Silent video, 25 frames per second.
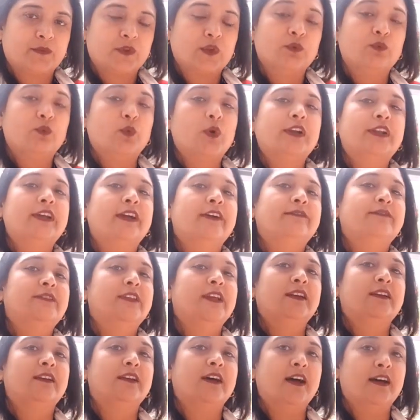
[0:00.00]
What have
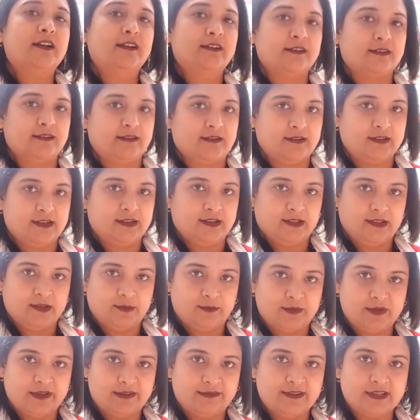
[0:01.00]
they done in the
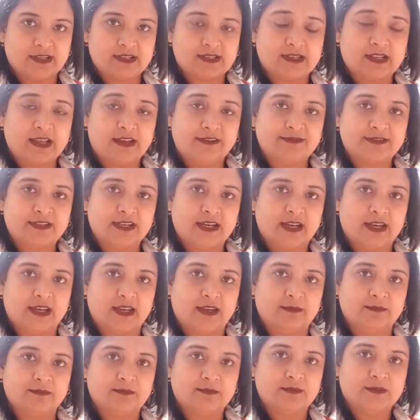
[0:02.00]
previous
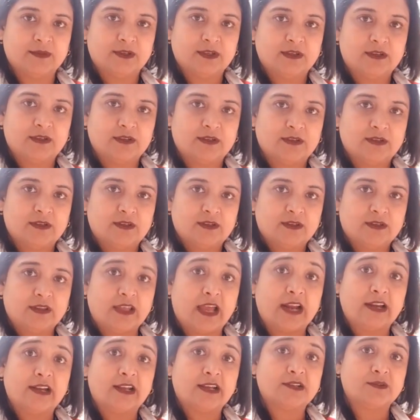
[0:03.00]
lifetime
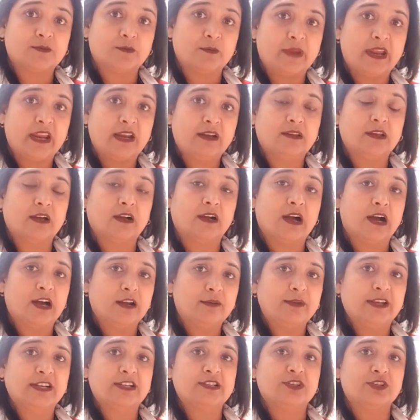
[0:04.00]
that has made the
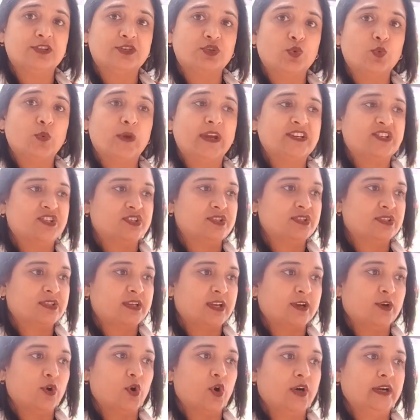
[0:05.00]
karmic situations
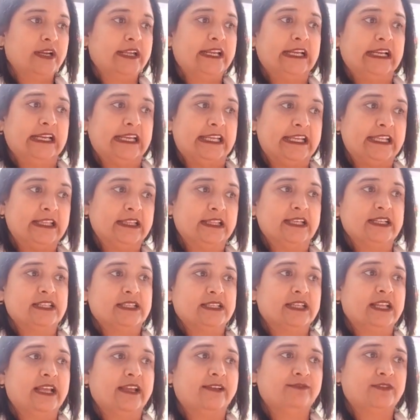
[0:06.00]
accordingly in
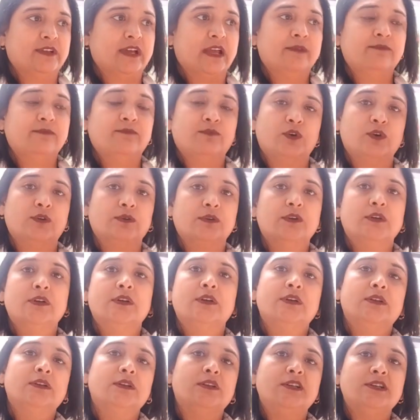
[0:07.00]
this lifetime for
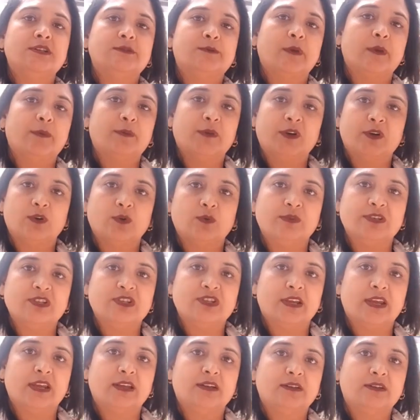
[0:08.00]
these people to be
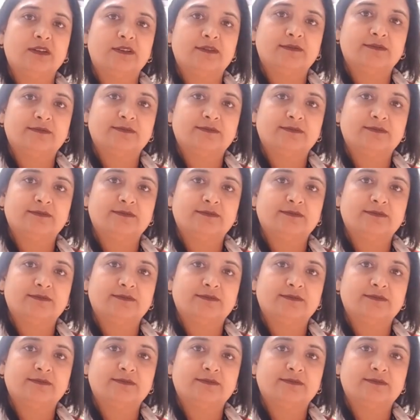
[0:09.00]
jailed?